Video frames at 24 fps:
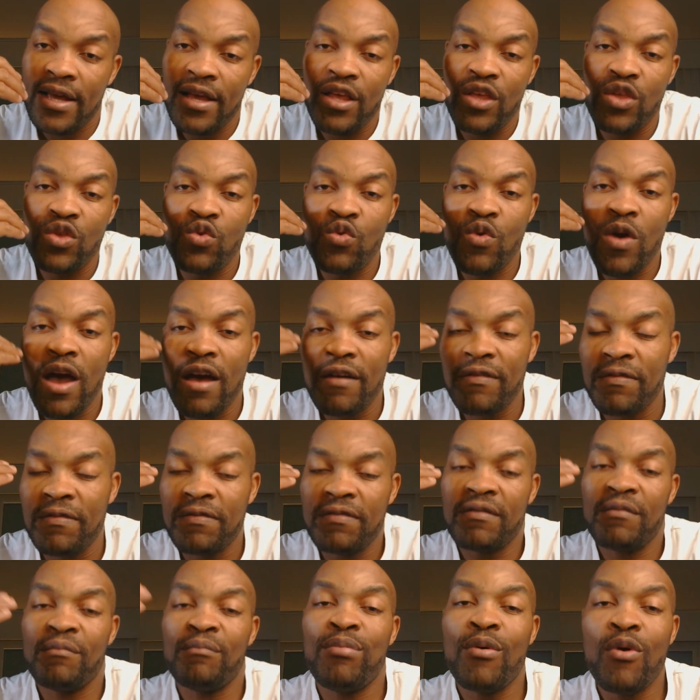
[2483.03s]
You have
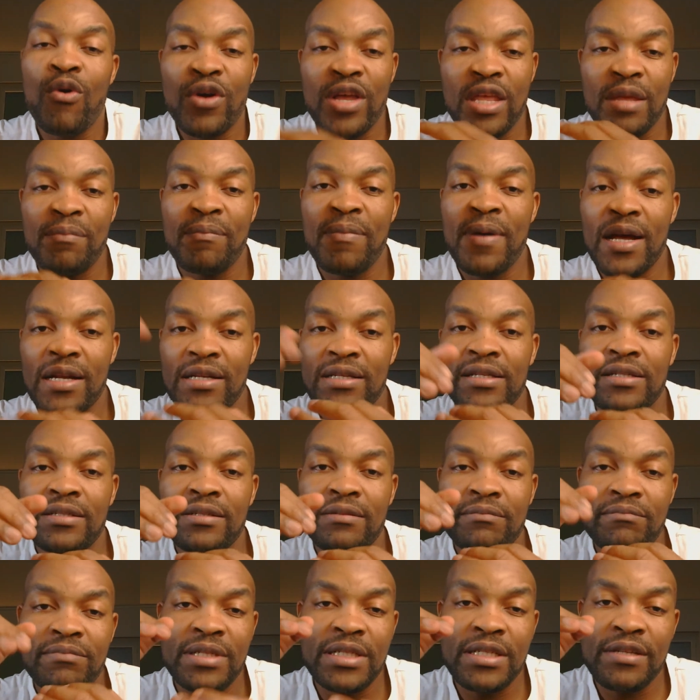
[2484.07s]
bulky part,
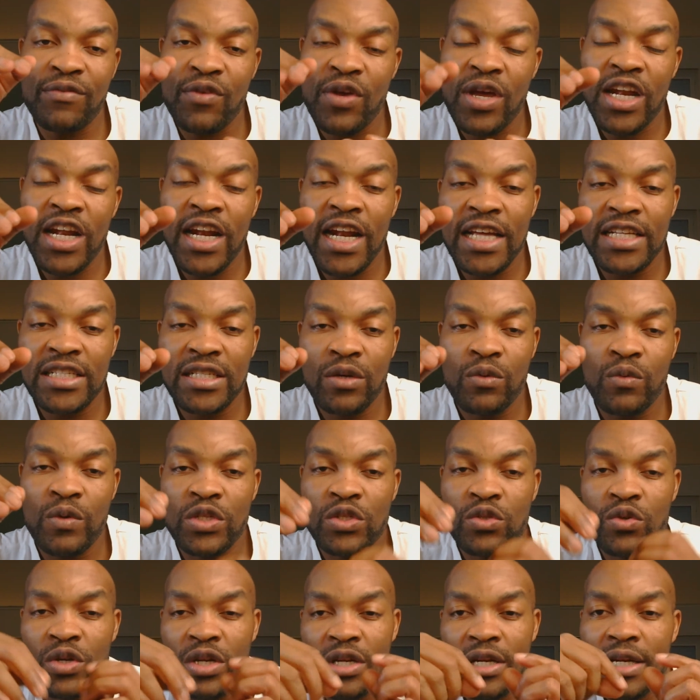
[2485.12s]
but if you analyze the
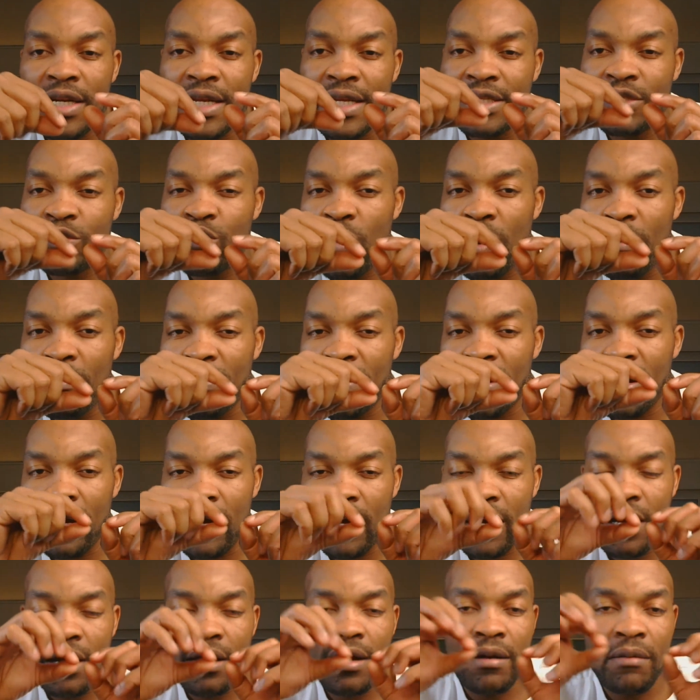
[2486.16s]
question, there's one
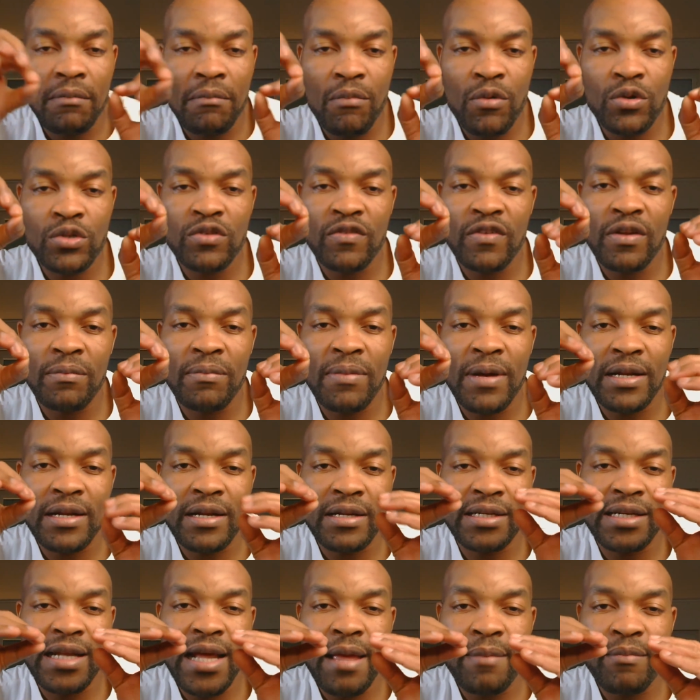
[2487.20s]
most of the
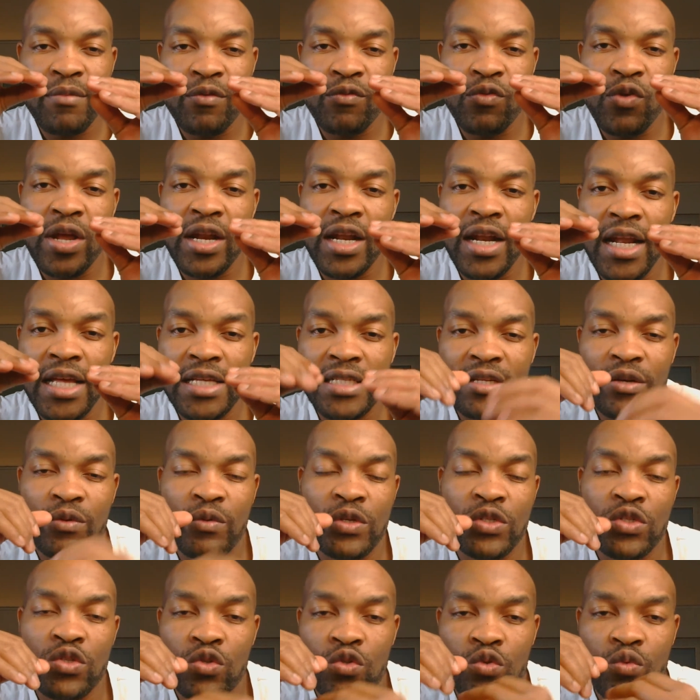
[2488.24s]
time, if you analyze the
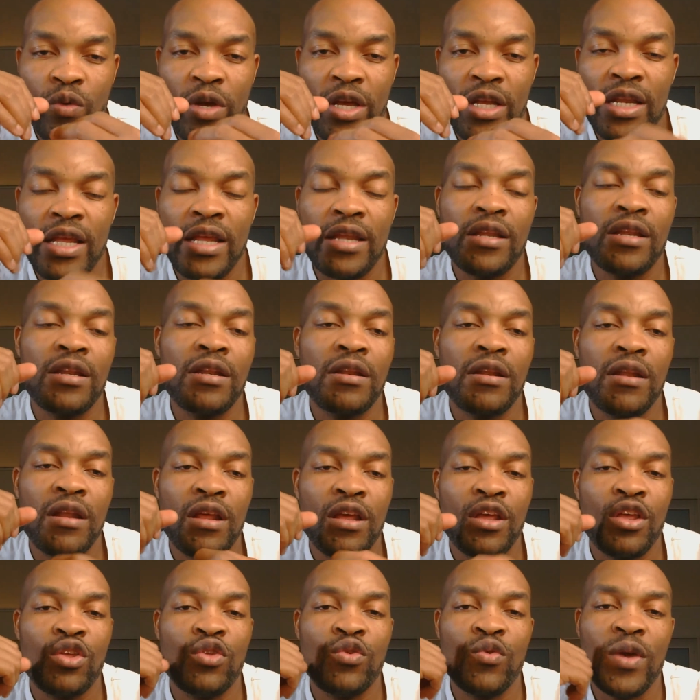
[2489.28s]
questions where then
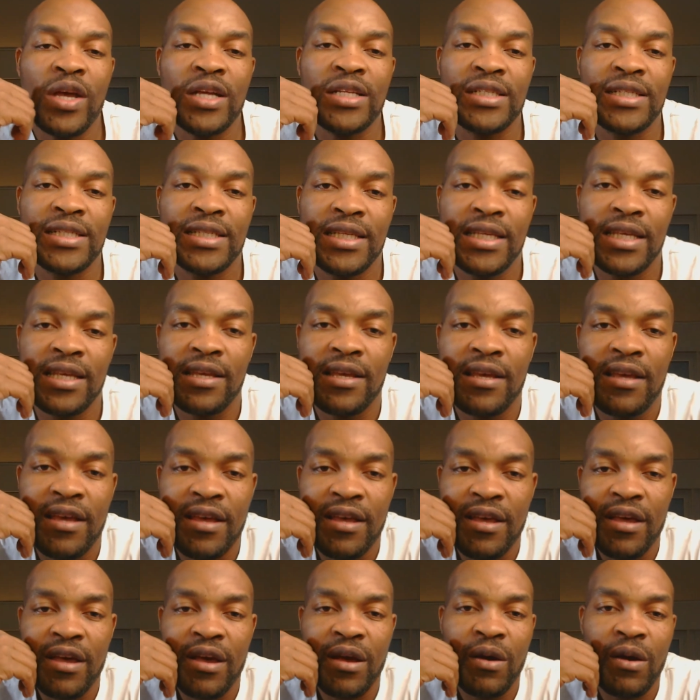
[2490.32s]
you can see
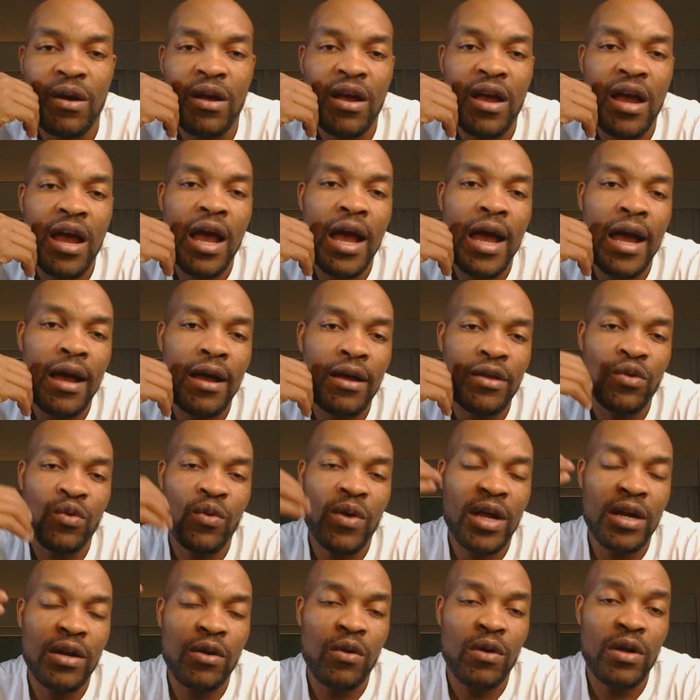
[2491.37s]
how you
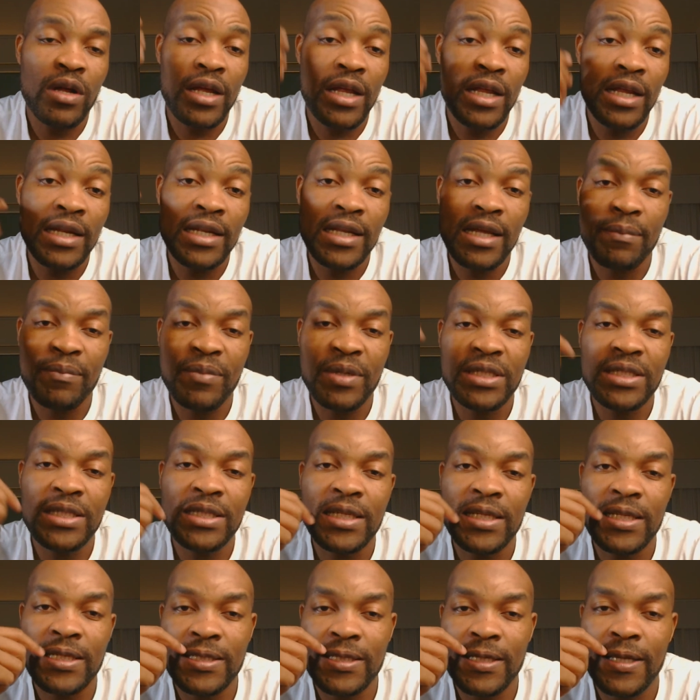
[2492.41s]
can interpret it
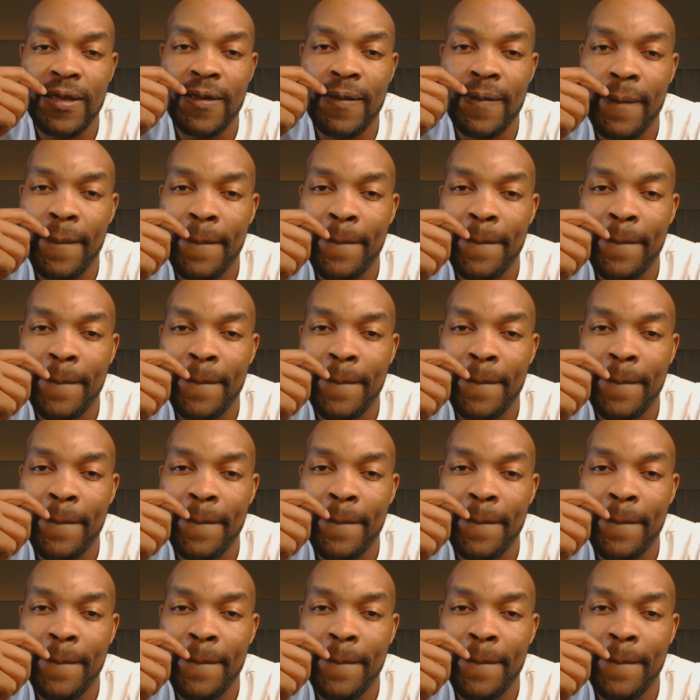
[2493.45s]
easily.